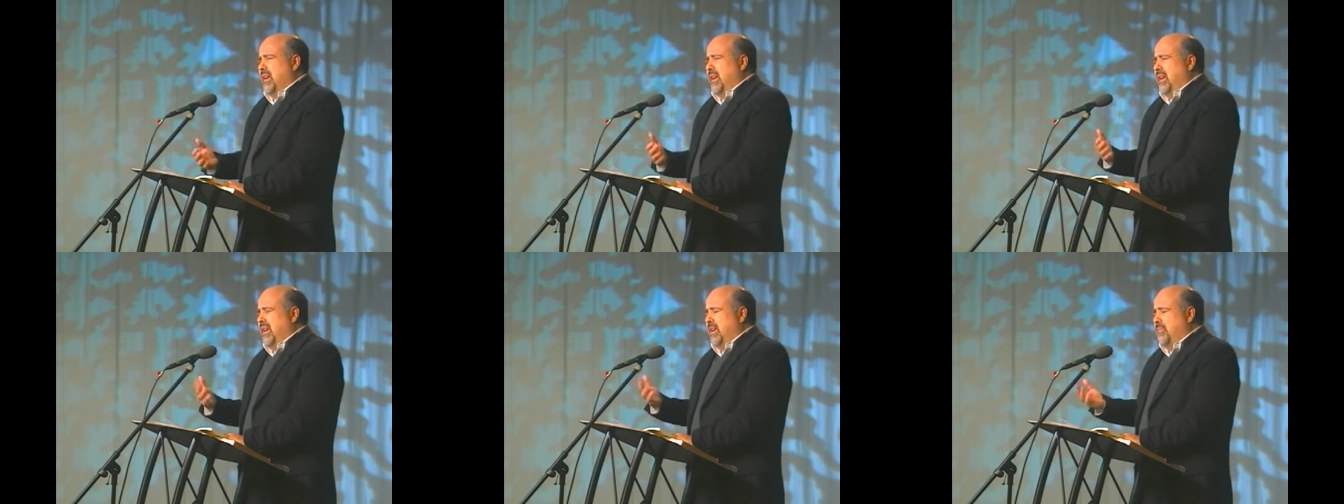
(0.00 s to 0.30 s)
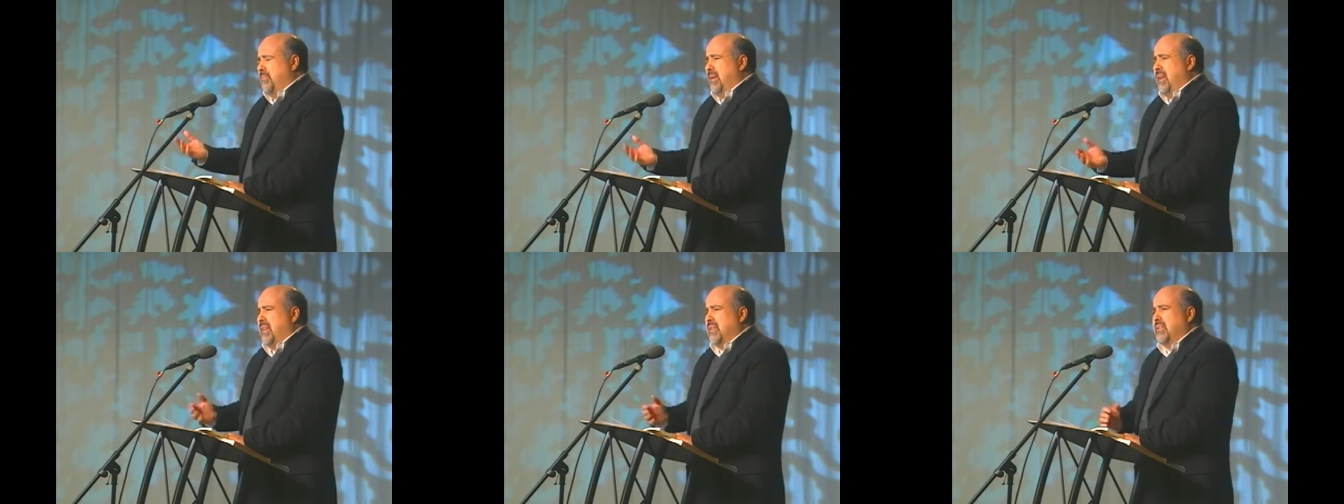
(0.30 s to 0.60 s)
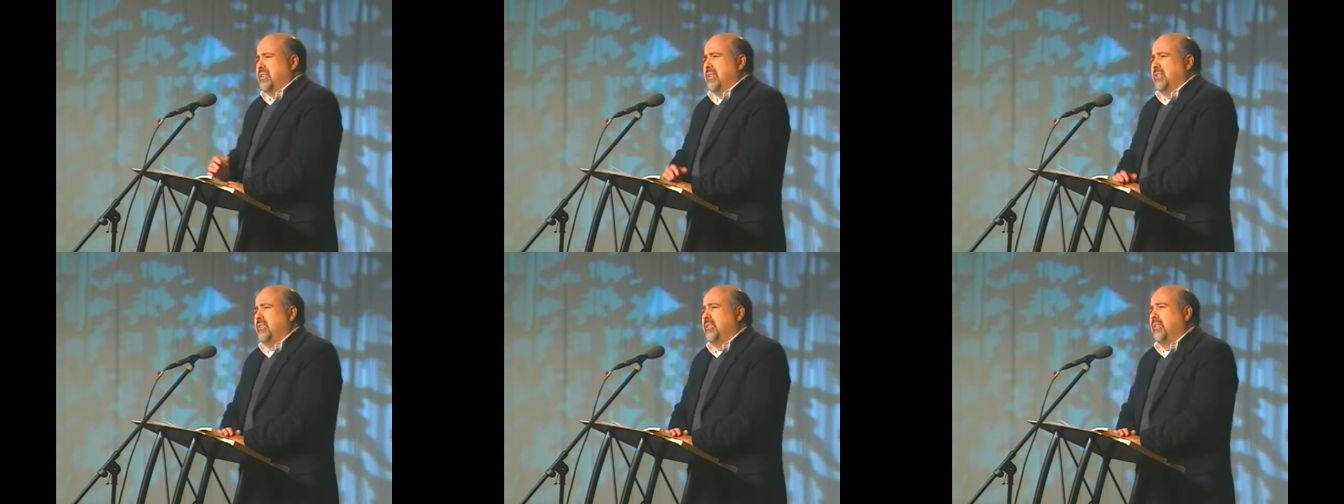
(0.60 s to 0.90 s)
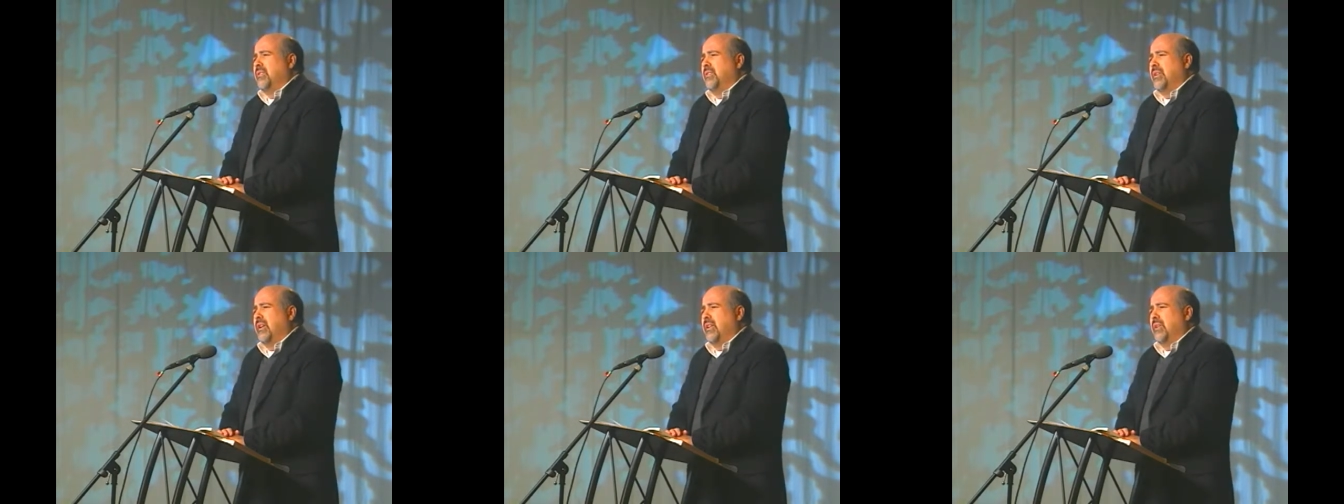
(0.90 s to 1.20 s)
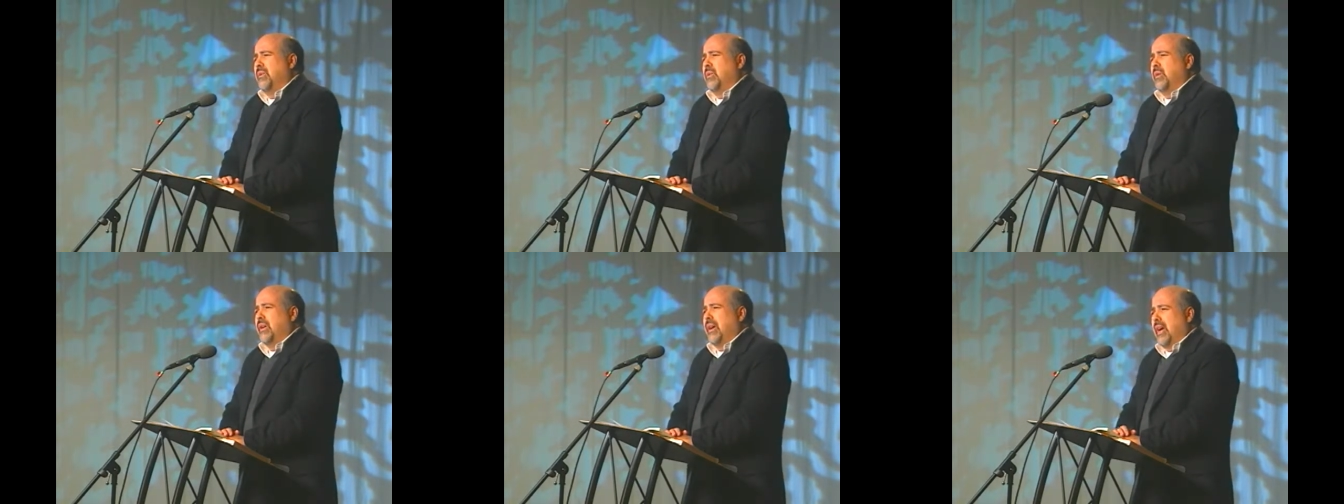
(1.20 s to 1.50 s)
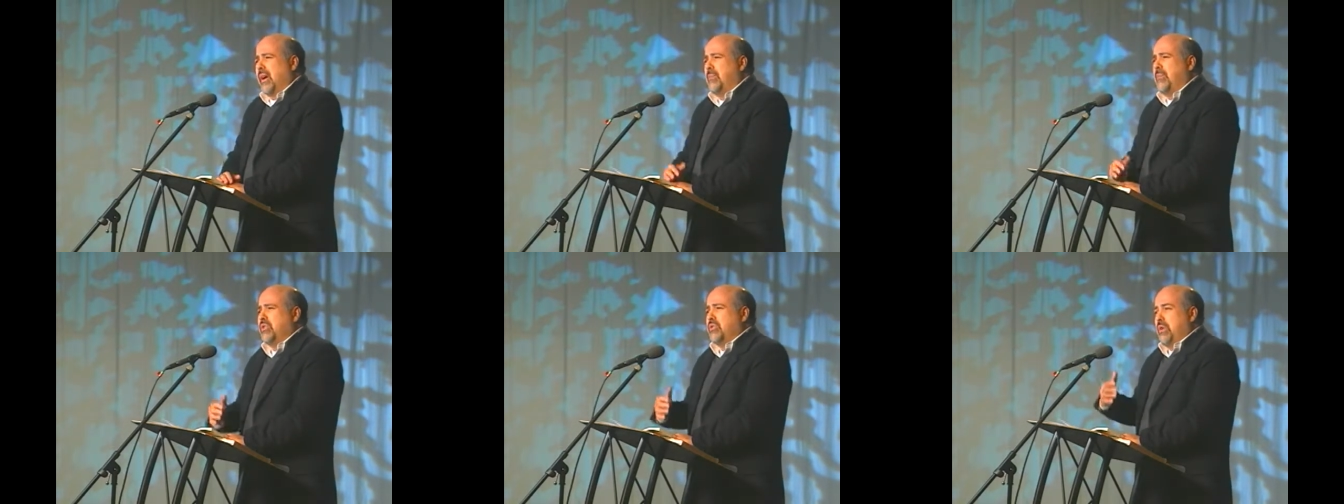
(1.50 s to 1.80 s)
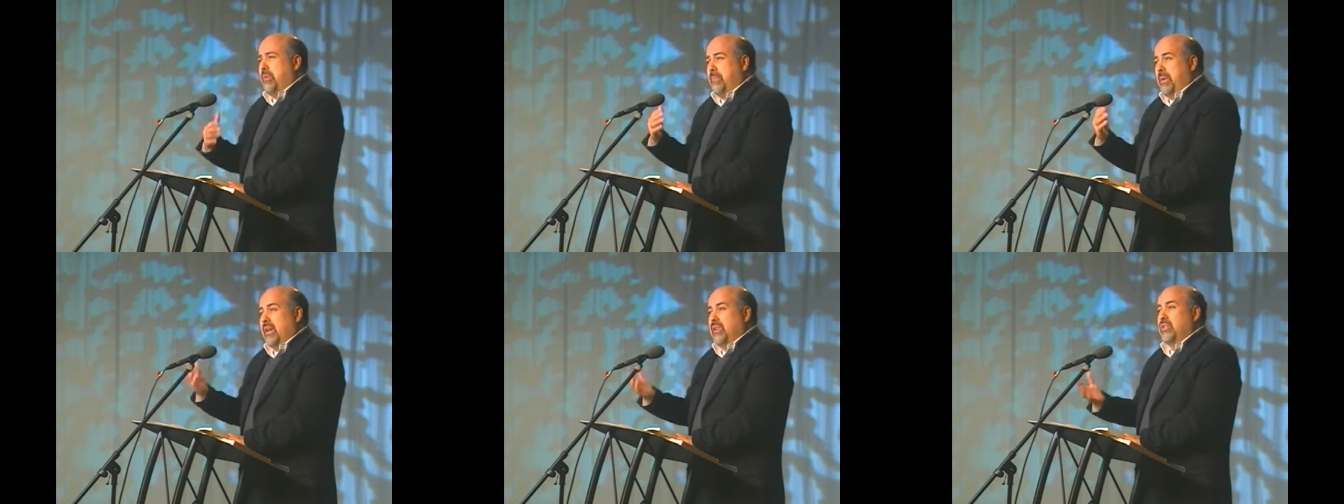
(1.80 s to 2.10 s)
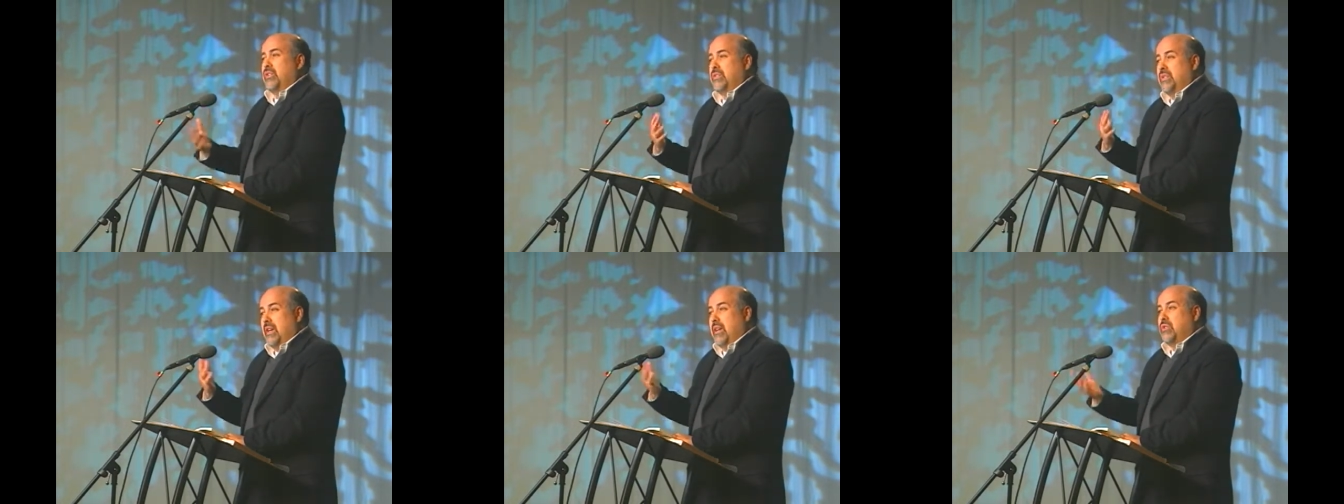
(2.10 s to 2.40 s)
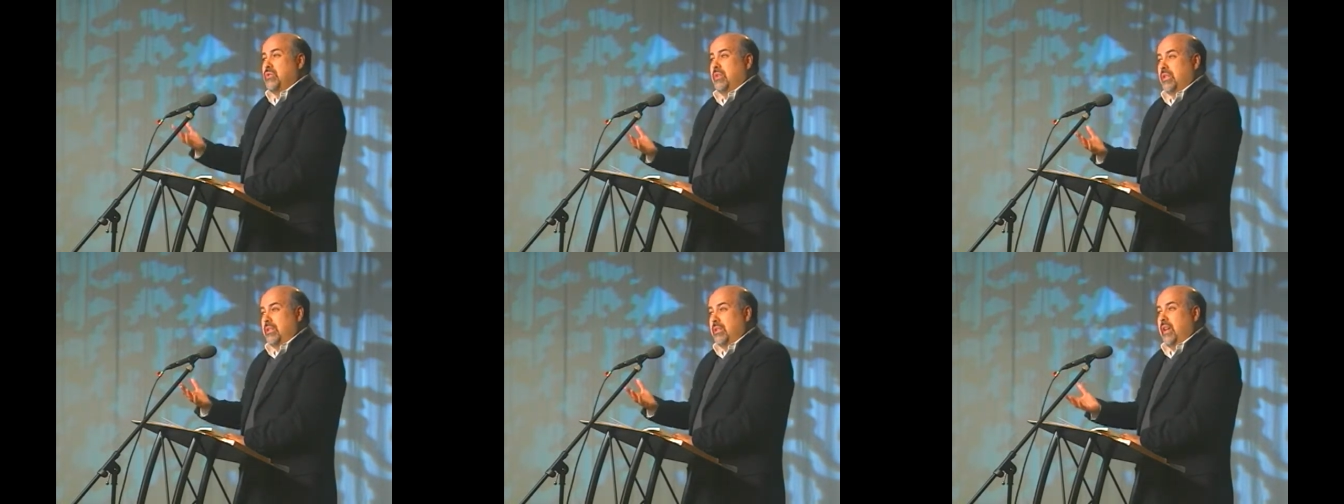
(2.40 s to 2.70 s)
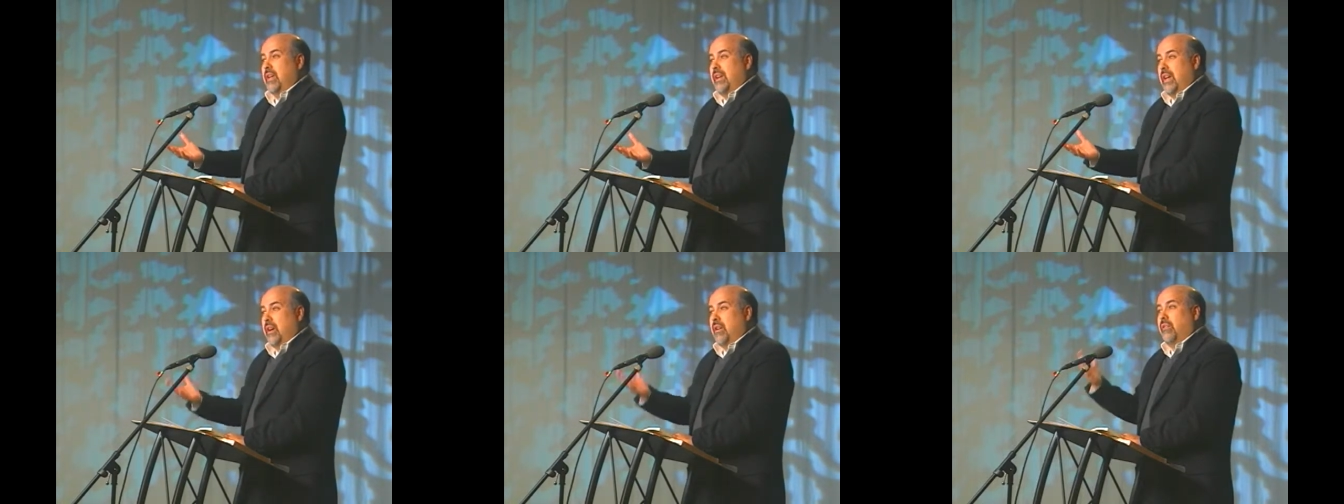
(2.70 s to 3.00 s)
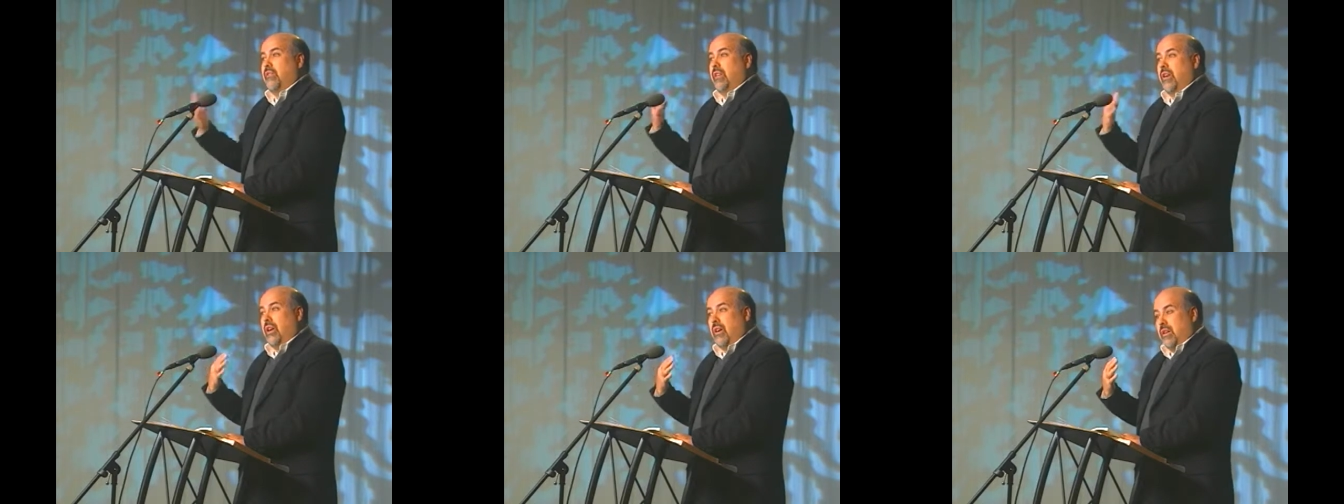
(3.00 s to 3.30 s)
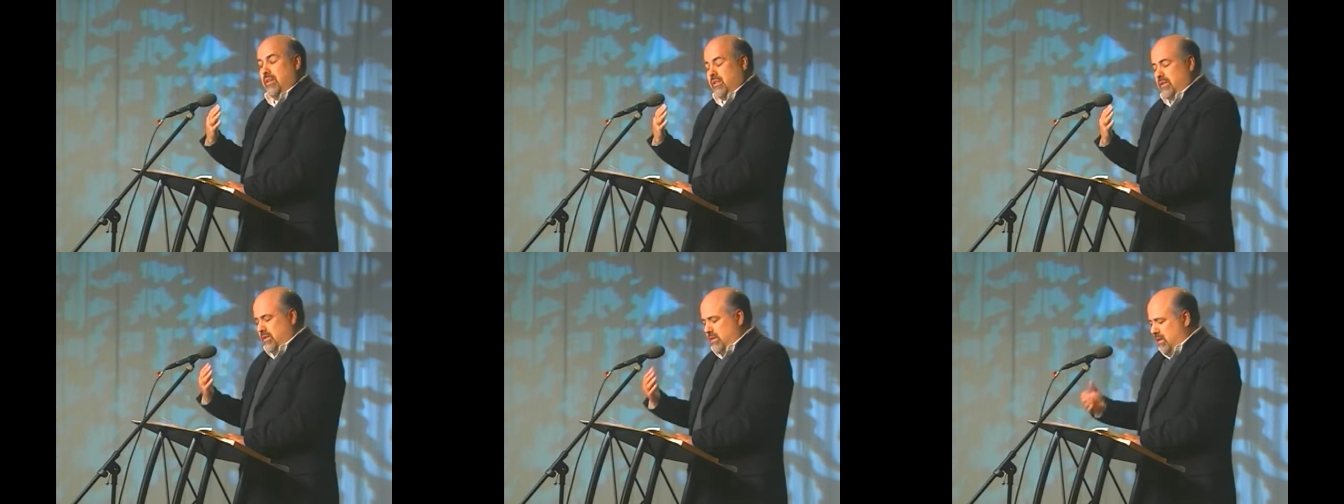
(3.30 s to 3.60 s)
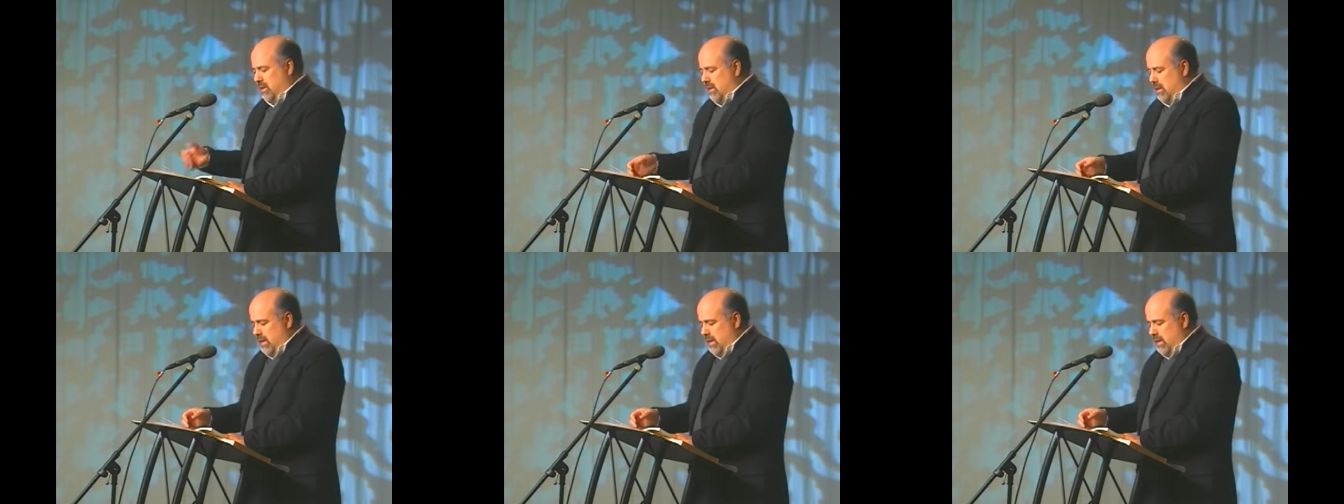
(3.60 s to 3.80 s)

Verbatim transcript: in medicine and our daily work how much our patients actually take care of us.